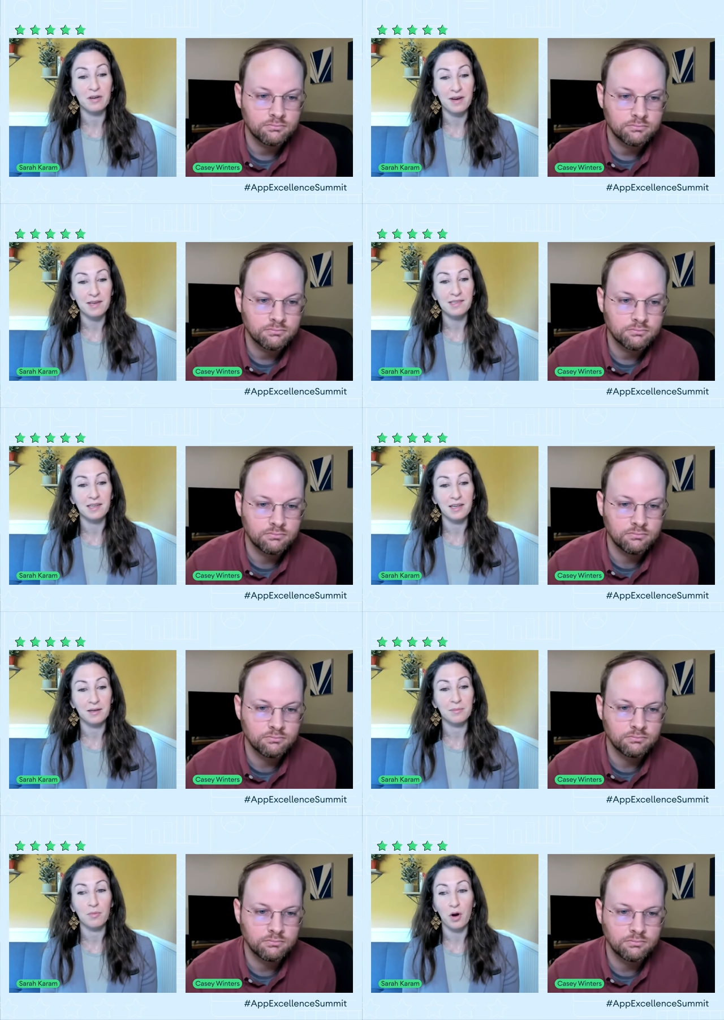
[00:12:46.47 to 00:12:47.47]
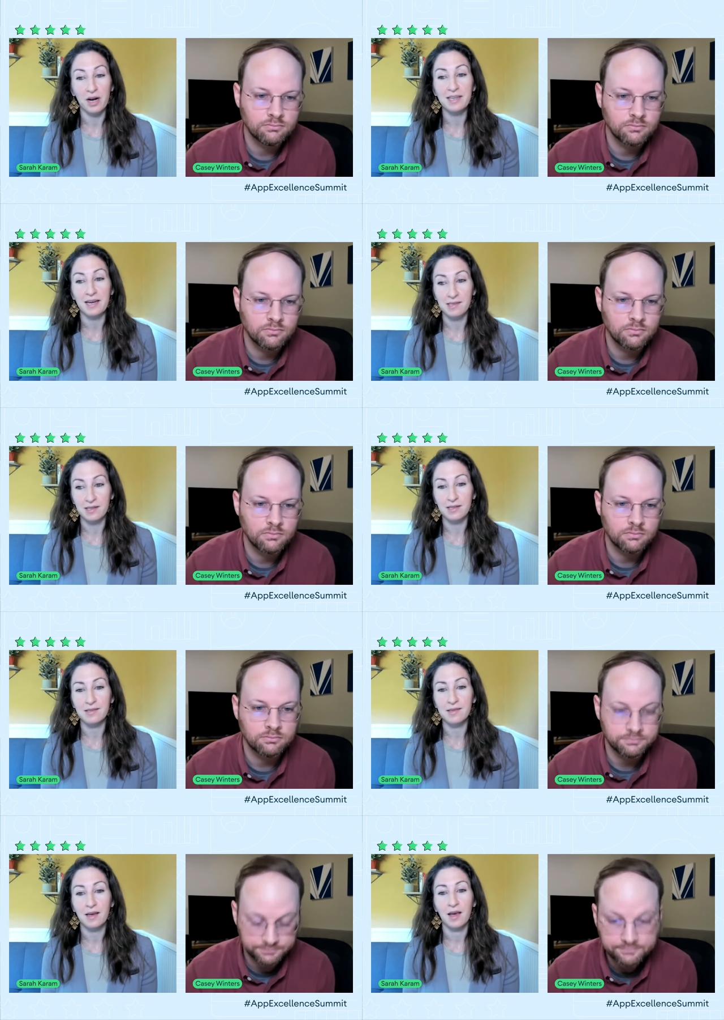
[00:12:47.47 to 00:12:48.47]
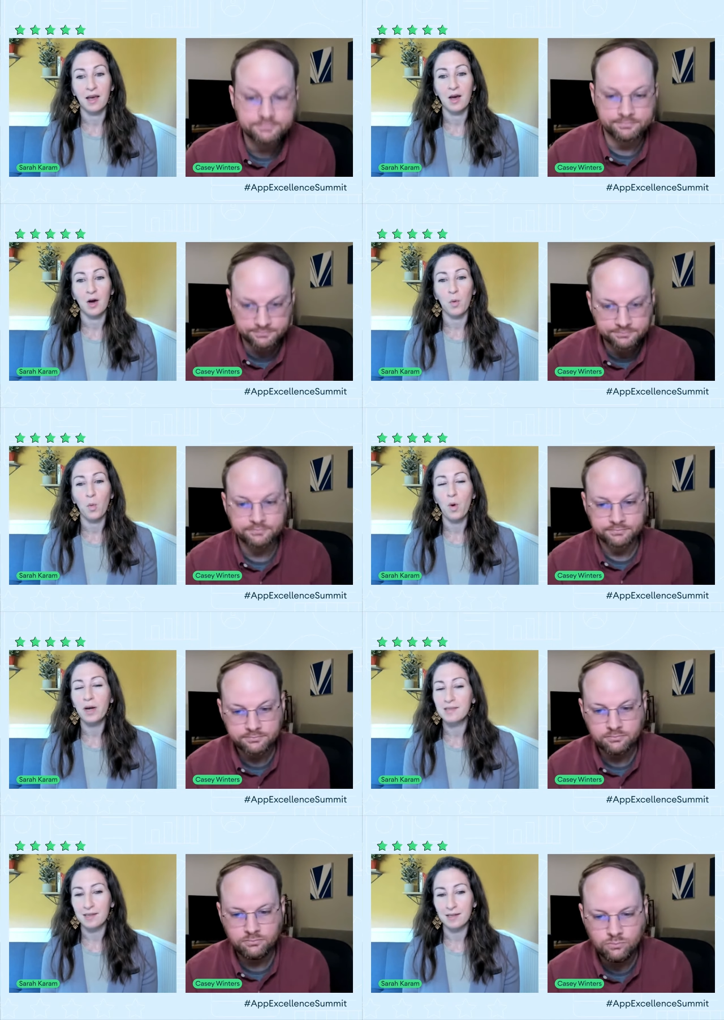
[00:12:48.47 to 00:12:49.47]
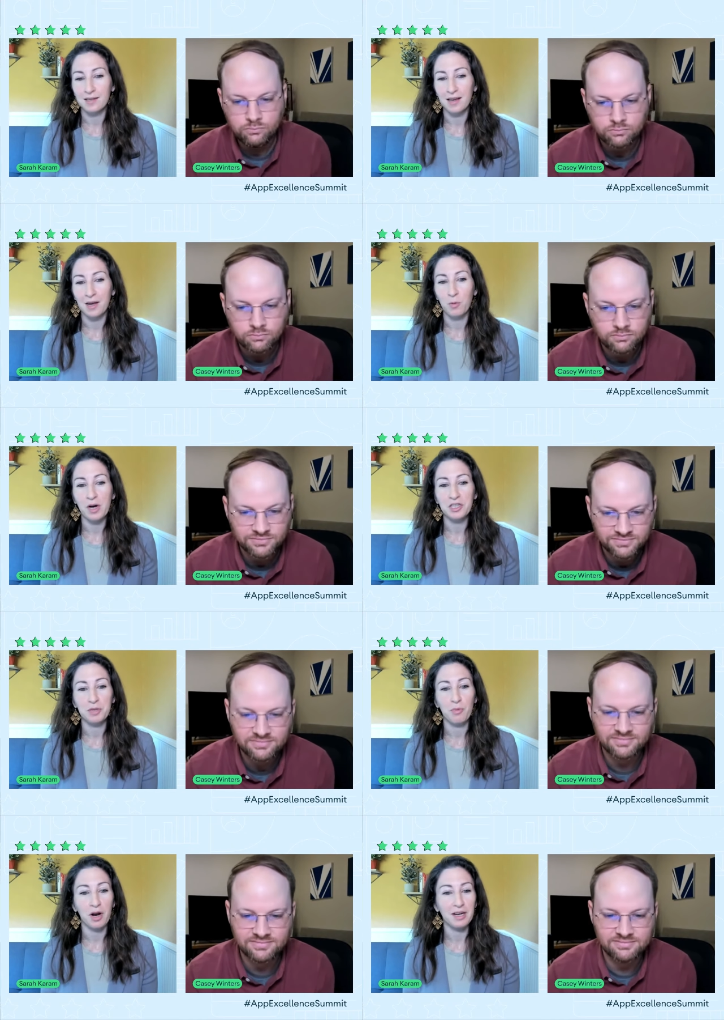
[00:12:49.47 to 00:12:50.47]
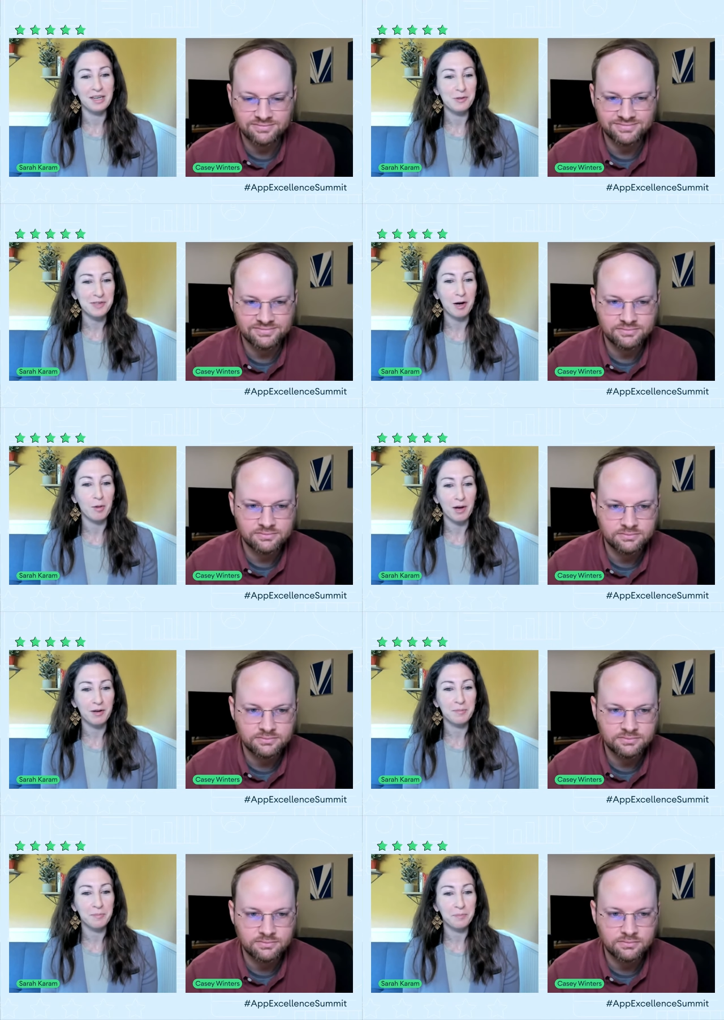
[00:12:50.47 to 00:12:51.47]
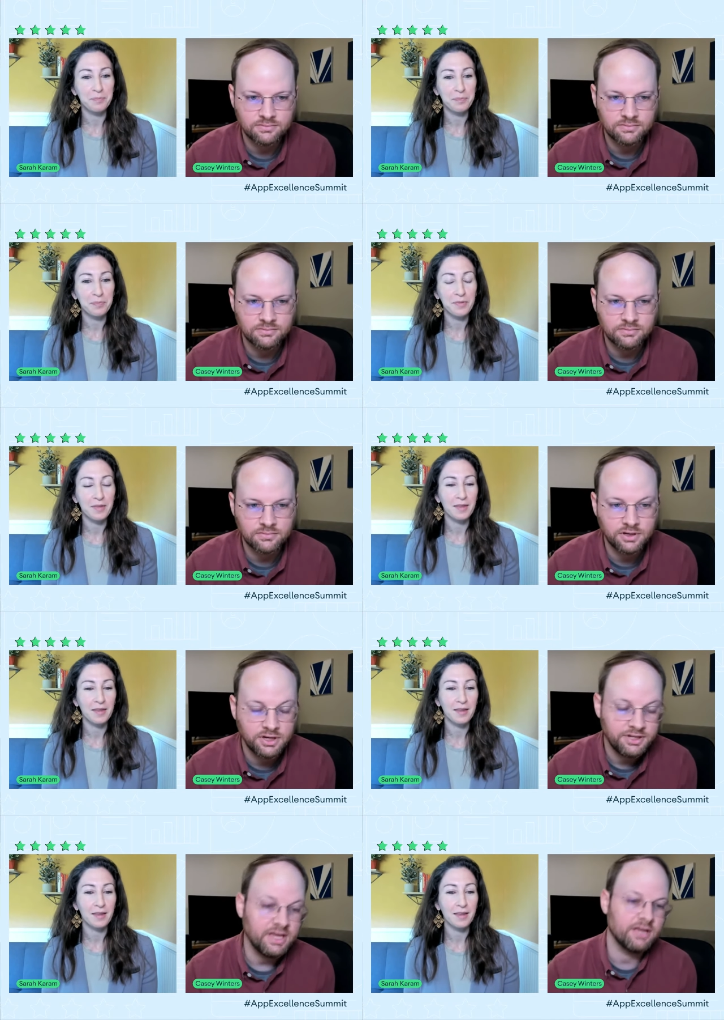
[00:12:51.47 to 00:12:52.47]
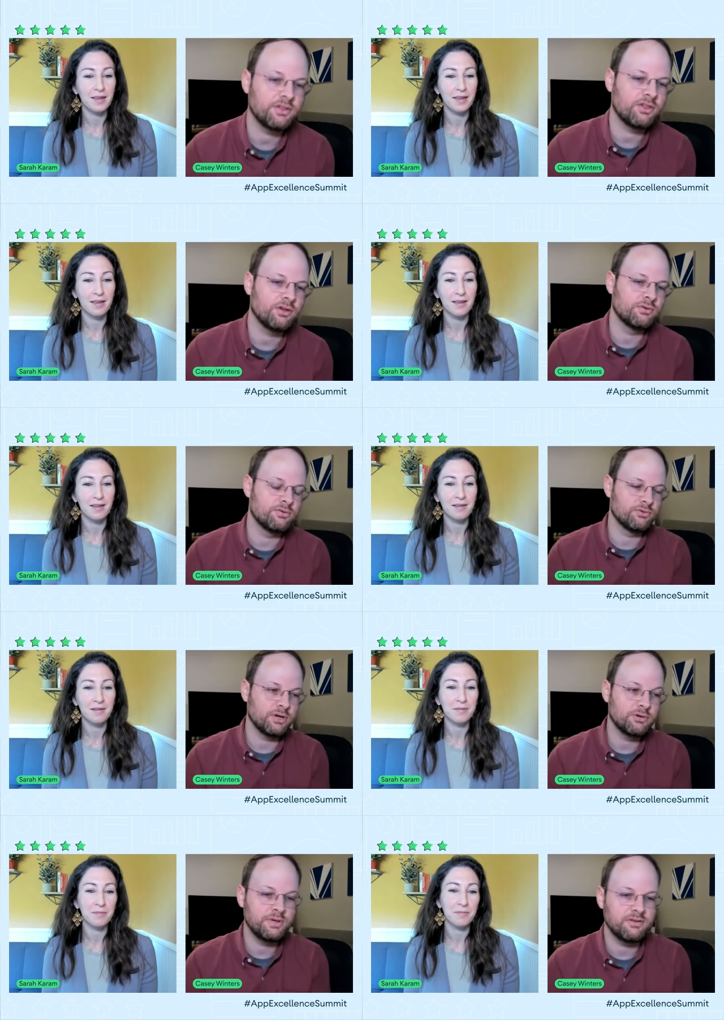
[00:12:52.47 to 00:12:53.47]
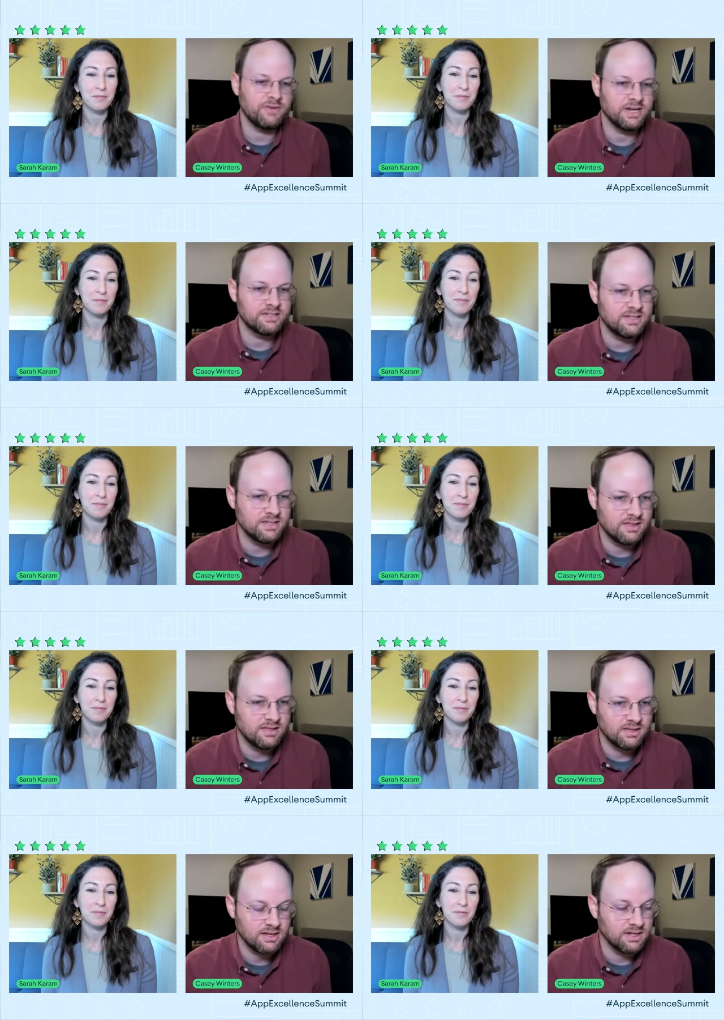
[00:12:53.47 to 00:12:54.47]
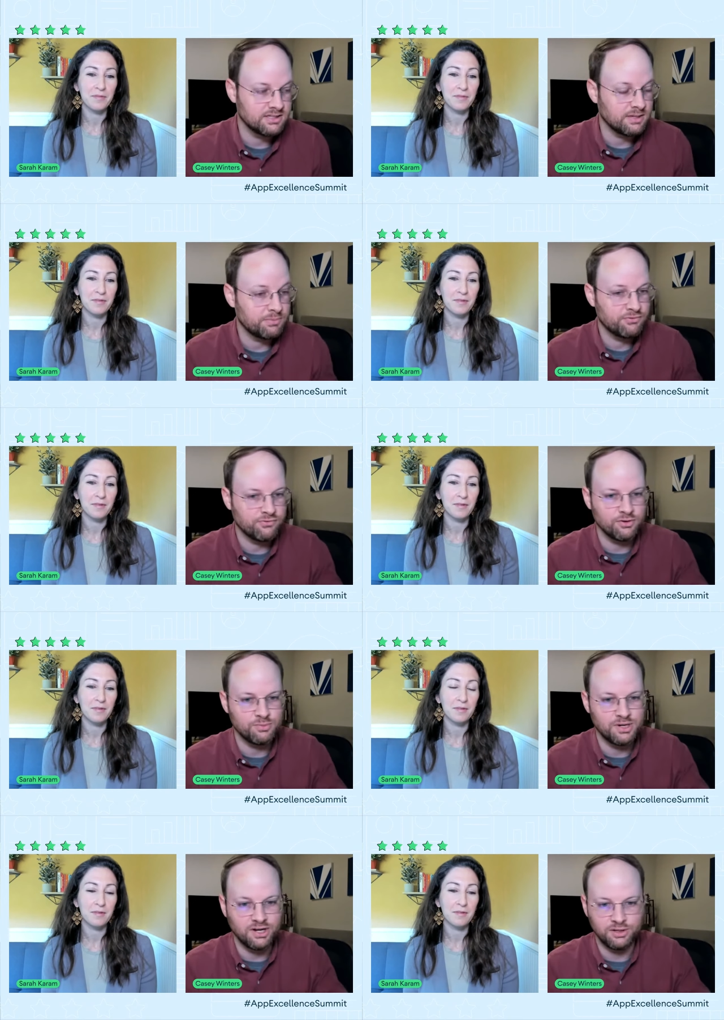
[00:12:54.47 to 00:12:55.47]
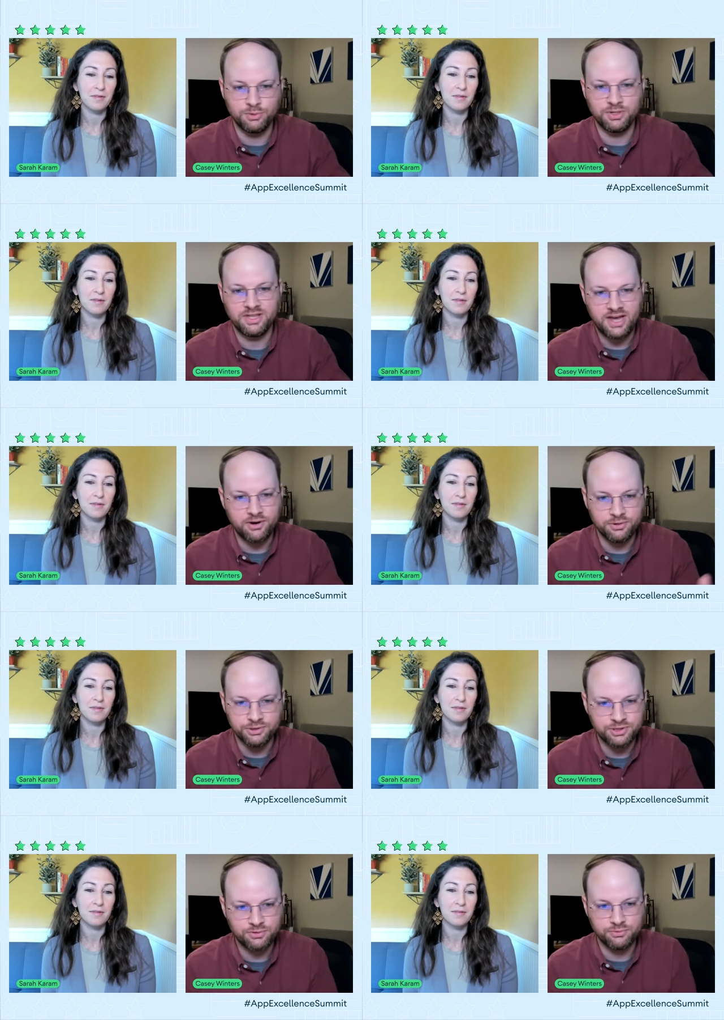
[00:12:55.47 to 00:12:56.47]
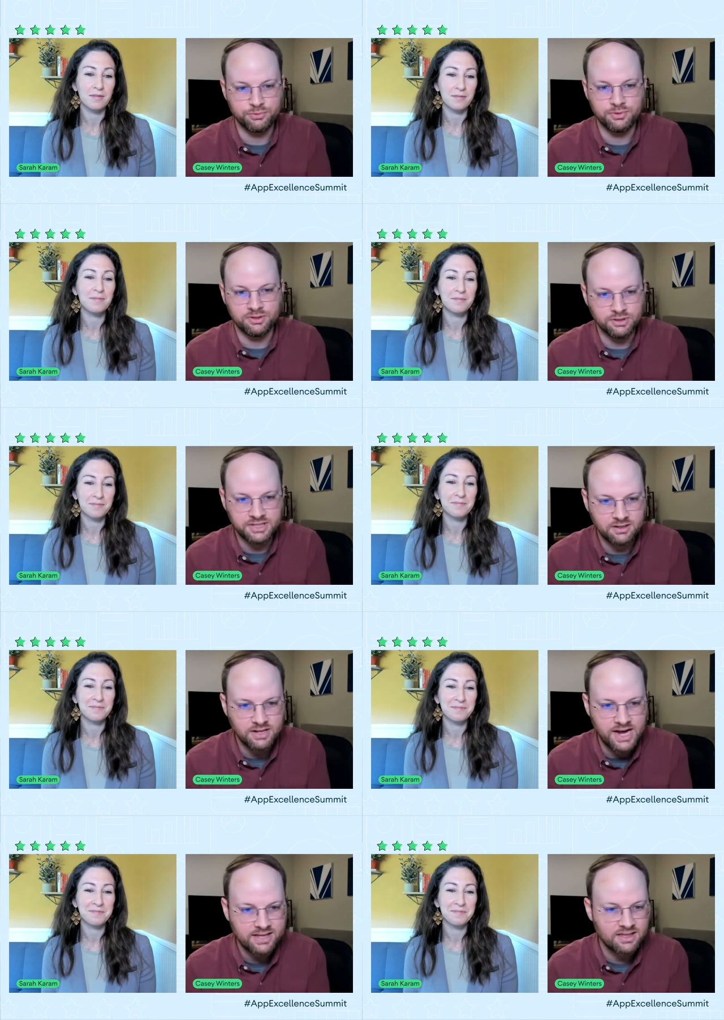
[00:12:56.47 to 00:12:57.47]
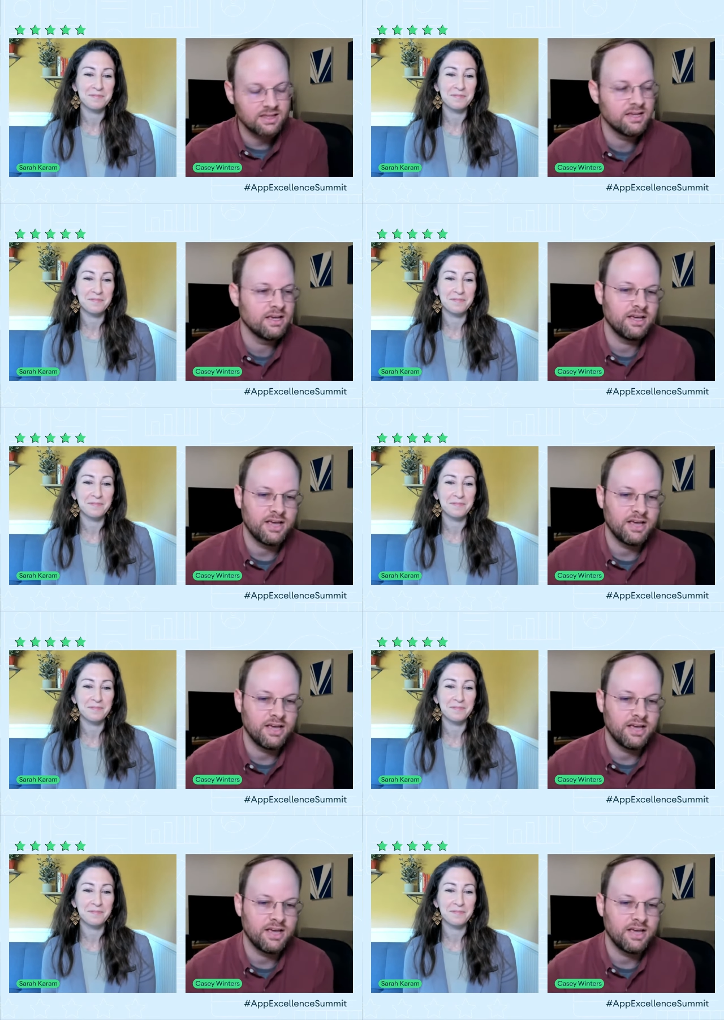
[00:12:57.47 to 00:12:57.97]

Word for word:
Speaker 1: when investing in product excellence. What is it, and why should product leaders care about it?
Speaker 2: Yeah, so the Red Queen effect is this concept from Lewis Carroll's Through the Looking Glass.